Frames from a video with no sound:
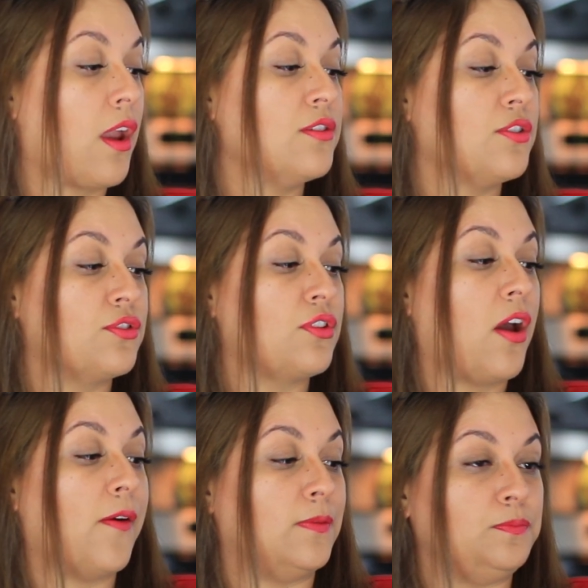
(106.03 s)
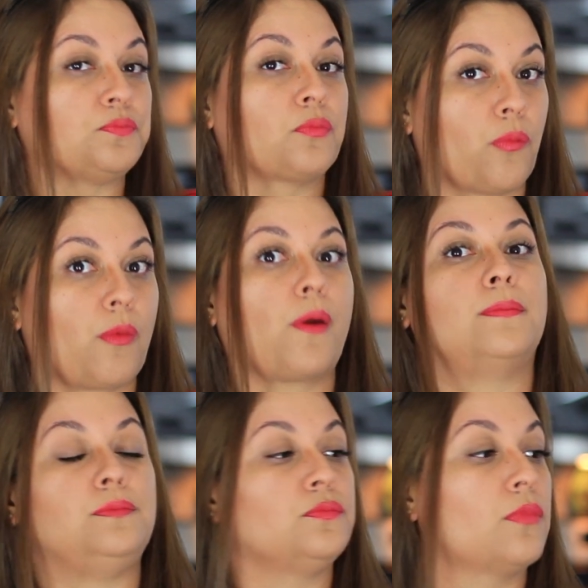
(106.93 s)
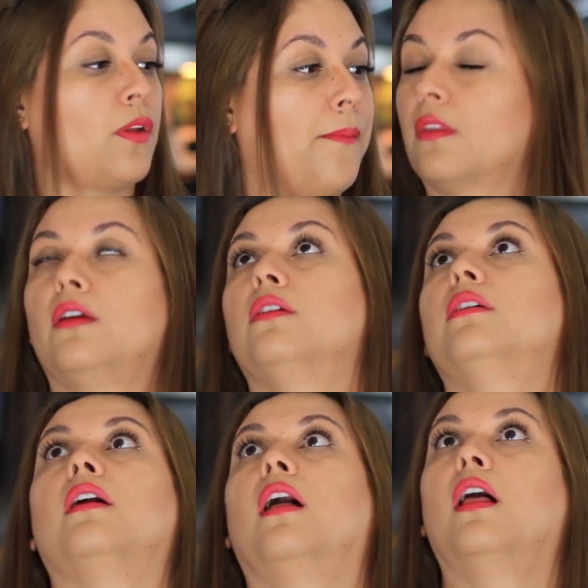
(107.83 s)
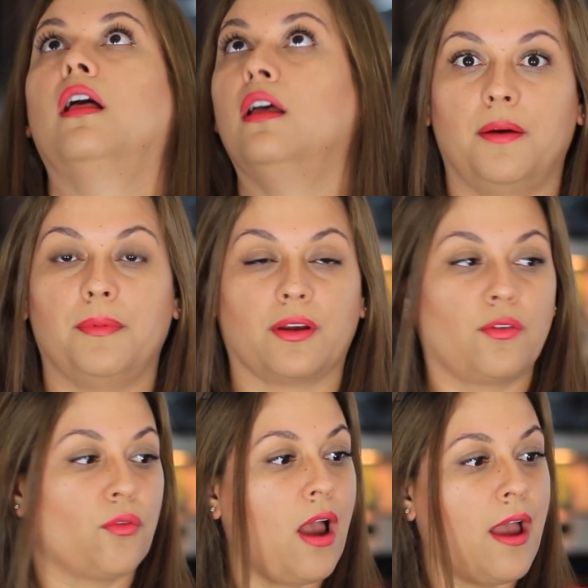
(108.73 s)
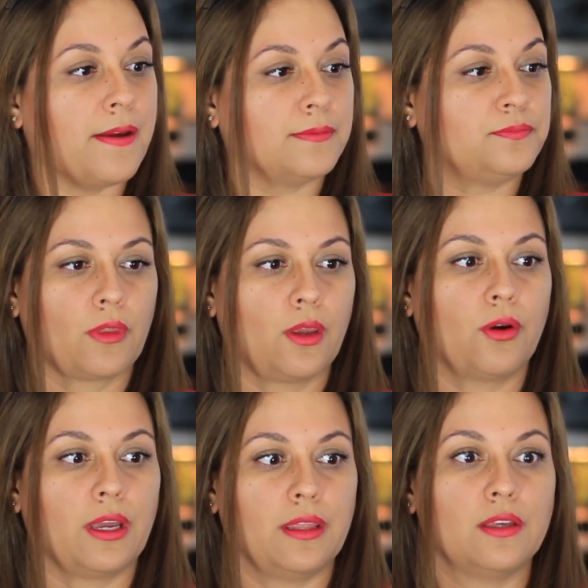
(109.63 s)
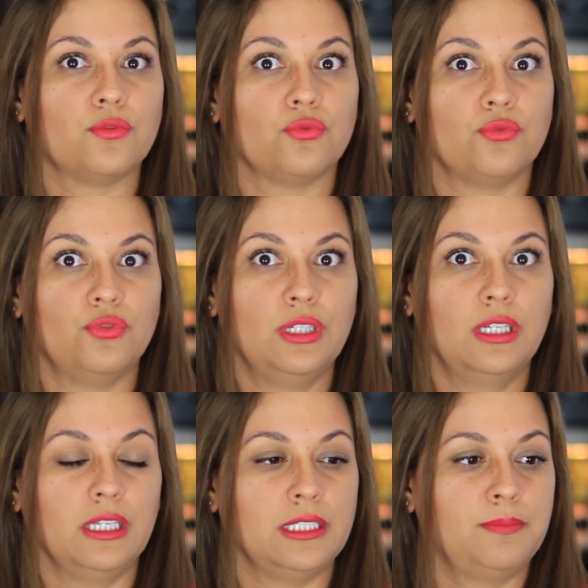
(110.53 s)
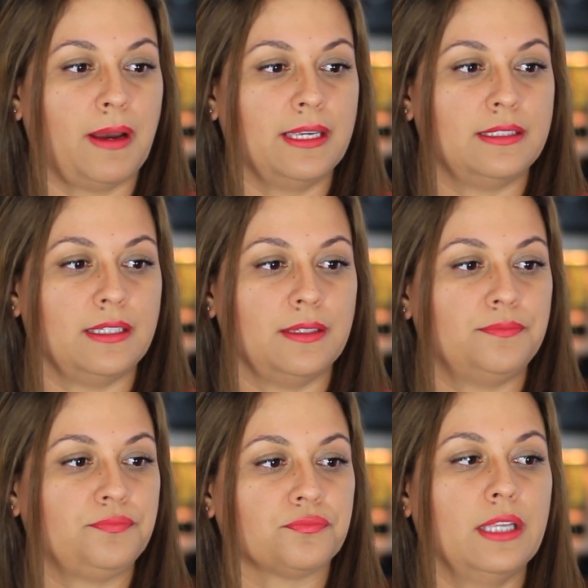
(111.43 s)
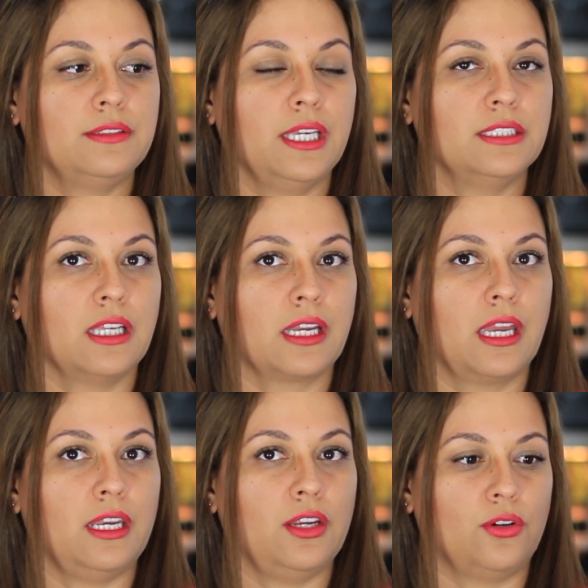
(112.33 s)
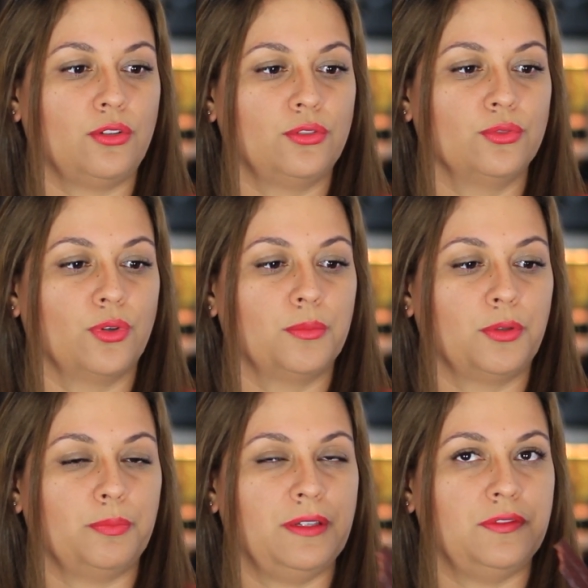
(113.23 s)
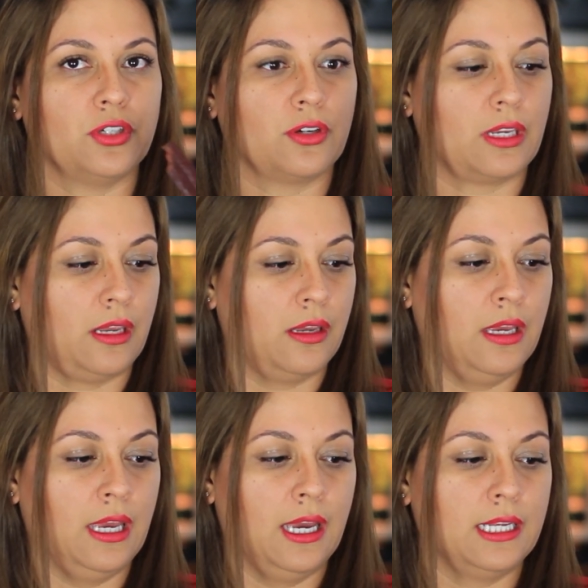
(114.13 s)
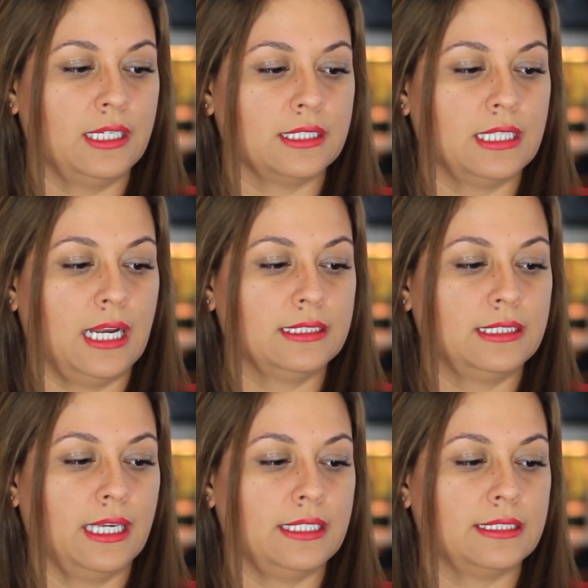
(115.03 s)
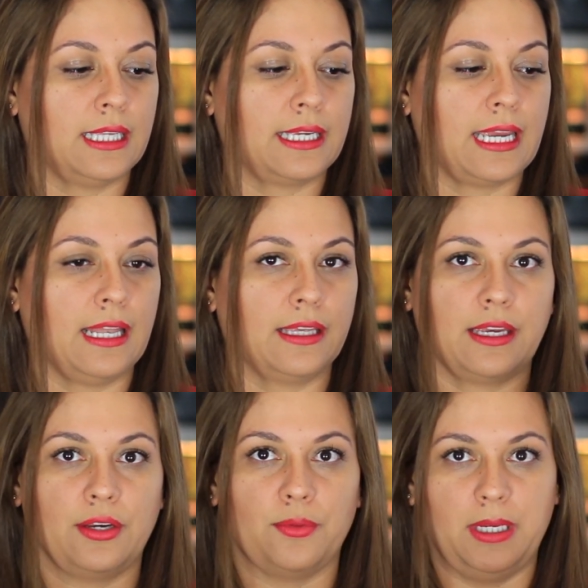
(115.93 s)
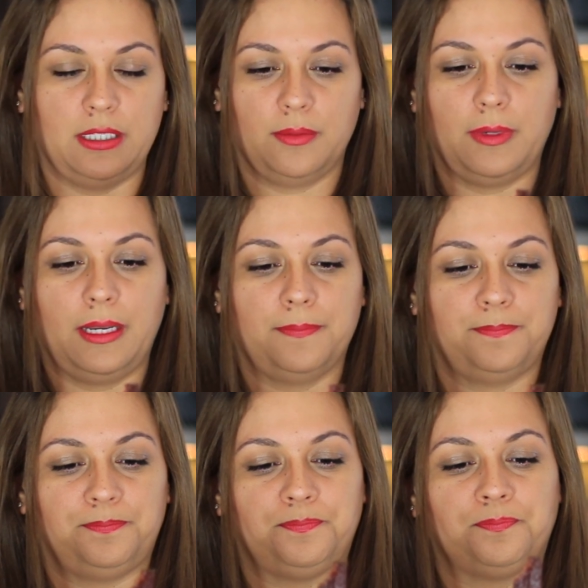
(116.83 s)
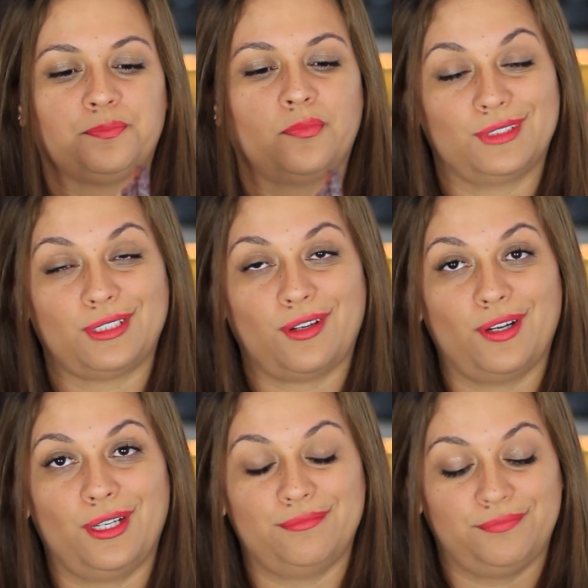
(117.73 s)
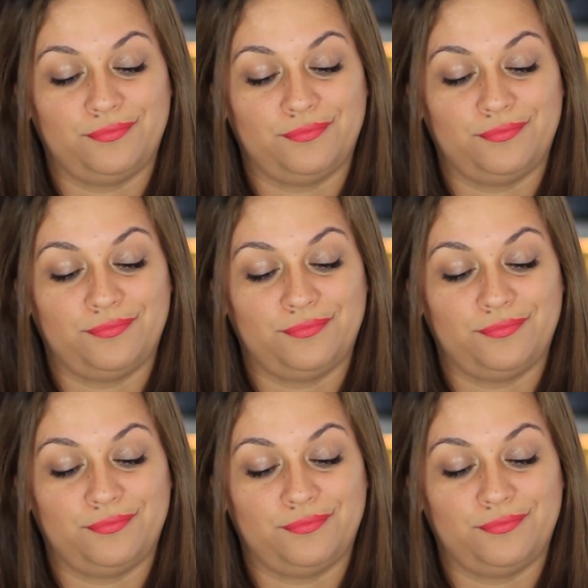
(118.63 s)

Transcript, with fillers: Cajun style. Mm-hmm. Good. I'm gonna cry. Okay, that's really spicy. It tastes like any old normal beef jerky does not taste like alligator meat to me. Sorry.